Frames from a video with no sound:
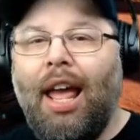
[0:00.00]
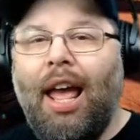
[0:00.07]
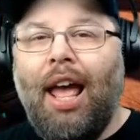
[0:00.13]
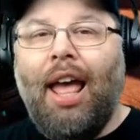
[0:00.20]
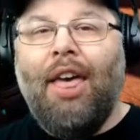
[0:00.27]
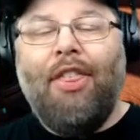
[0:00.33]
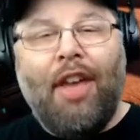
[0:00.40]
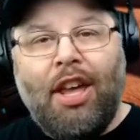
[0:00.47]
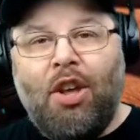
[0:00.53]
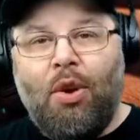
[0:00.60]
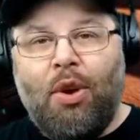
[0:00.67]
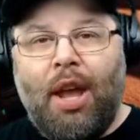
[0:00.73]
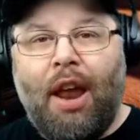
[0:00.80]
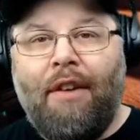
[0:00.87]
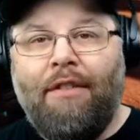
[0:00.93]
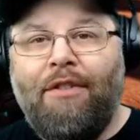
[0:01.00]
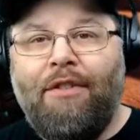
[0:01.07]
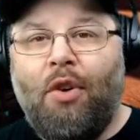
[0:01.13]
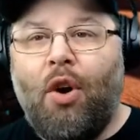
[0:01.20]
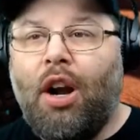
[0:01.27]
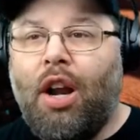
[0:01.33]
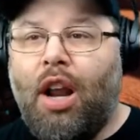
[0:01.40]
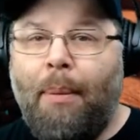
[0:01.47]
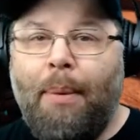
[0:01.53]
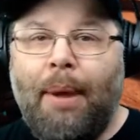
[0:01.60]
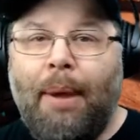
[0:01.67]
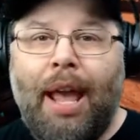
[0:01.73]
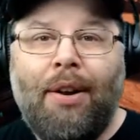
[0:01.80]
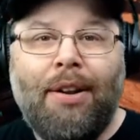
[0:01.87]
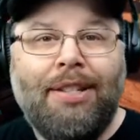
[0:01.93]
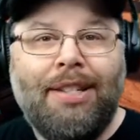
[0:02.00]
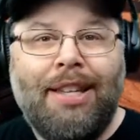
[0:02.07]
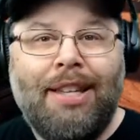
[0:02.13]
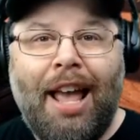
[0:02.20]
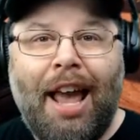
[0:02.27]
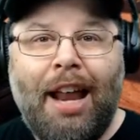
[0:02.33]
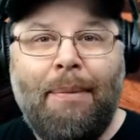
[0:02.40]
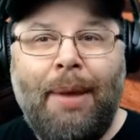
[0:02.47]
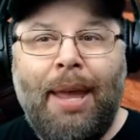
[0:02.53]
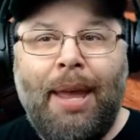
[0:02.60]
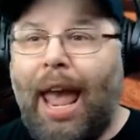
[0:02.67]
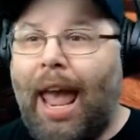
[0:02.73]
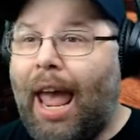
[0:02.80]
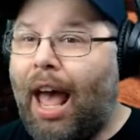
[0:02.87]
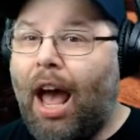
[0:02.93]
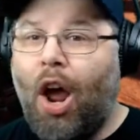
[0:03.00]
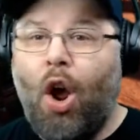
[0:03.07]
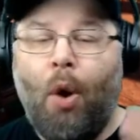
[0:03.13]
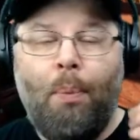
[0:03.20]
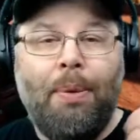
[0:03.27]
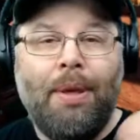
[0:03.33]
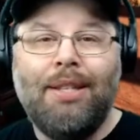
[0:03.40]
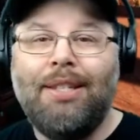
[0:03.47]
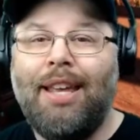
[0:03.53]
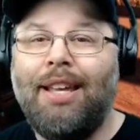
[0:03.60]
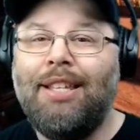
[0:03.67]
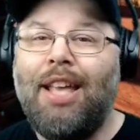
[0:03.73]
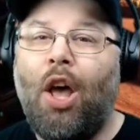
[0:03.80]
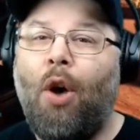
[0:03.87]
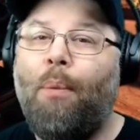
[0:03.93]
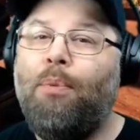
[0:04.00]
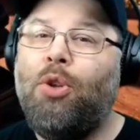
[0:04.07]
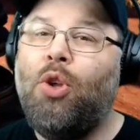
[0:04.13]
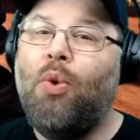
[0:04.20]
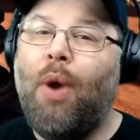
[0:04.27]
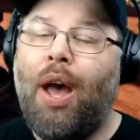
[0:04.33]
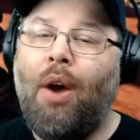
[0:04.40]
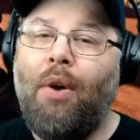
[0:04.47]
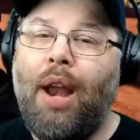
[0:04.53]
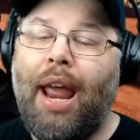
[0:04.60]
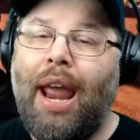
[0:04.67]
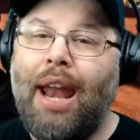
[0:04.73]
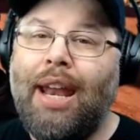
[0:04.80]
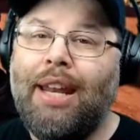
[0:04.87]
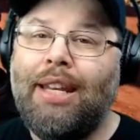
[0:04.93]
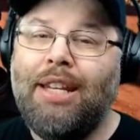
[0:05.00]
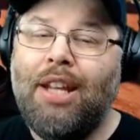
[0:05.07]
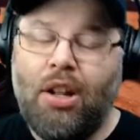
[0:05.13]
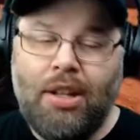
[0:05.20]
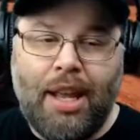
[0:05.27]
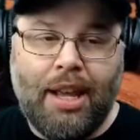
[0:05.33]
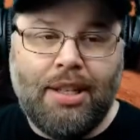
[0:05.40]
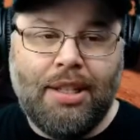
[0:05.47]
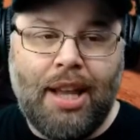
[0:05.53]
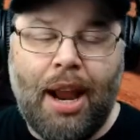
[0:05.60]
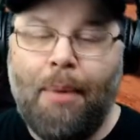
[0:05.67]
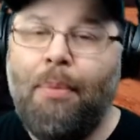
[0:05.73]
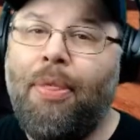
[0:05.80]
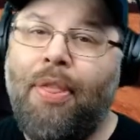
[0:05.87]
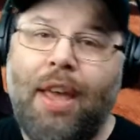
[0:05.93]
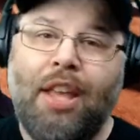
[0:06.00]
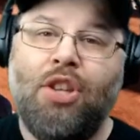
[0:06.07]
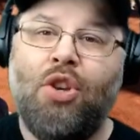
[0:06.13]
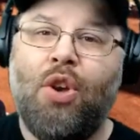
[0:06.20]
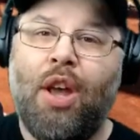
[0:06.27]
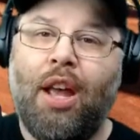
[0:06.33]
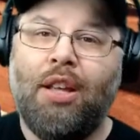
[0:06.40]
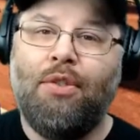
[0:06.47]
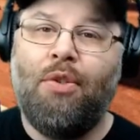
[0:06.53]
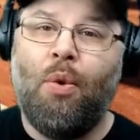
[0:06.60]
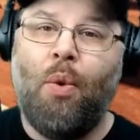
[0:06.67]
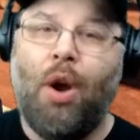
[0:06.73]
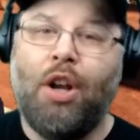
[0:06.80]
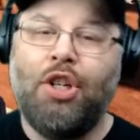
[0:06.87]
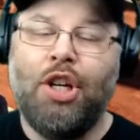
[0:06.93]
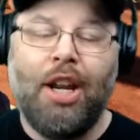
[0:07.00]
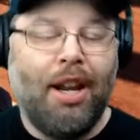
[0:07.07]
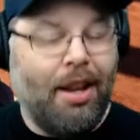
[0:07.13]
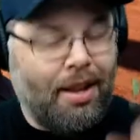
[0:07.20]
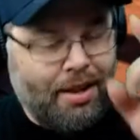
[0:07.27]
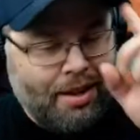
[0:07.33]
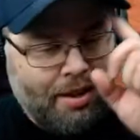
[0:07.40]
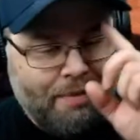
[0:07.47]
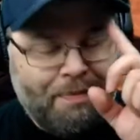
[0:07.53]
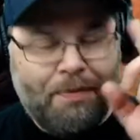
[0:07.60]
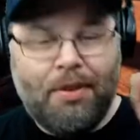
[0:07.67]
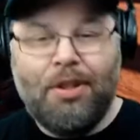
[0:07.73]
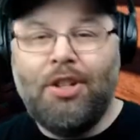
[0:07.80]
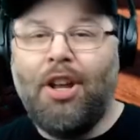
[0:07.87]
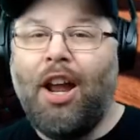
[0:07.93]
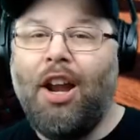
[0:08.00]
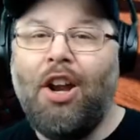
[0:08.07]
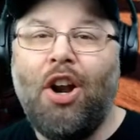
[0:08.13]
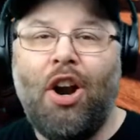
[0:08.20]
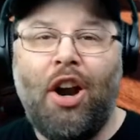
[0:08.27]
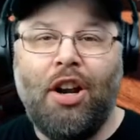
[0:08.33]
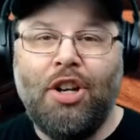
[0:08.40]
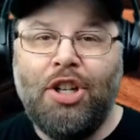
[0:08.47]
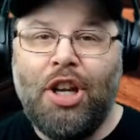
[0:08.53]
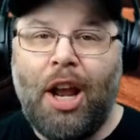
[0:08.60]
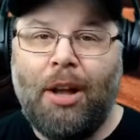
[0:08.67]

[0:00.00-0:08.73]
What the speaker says: thank you again for coming out and saying hi to me. I hope these things helped you out. And until next time, thank you guys for watching. Sayonara and ciao.